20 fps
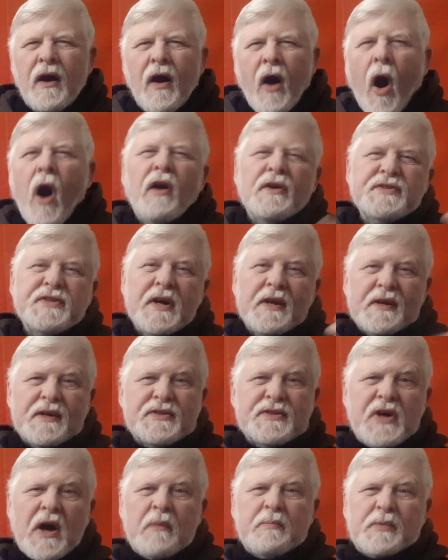All sin
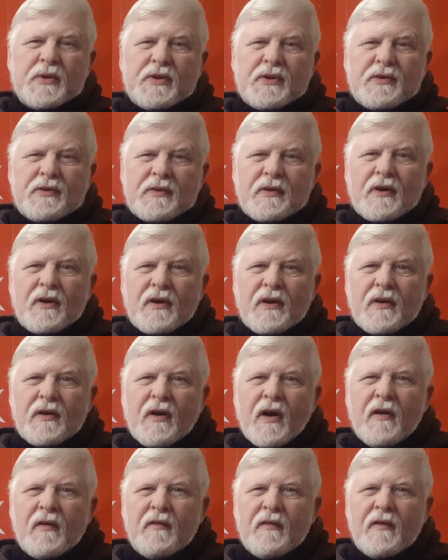except
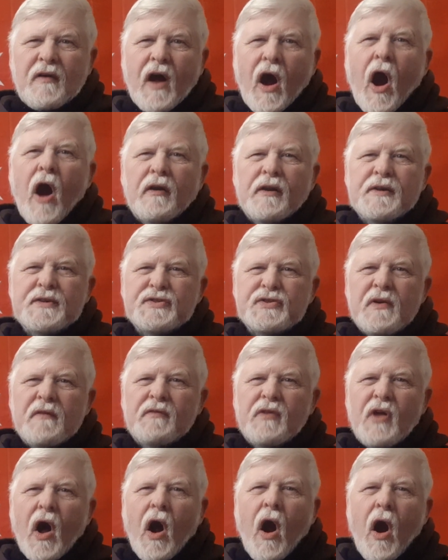uh, hardness
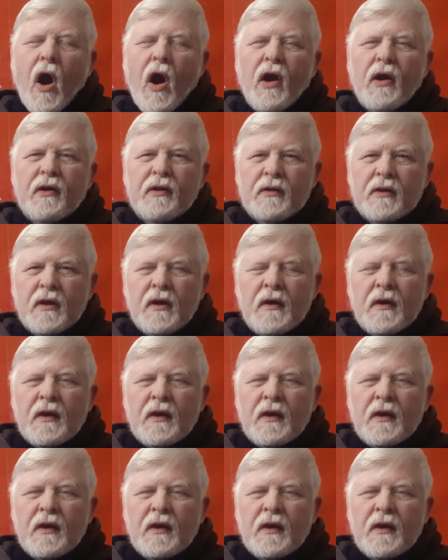of the heart,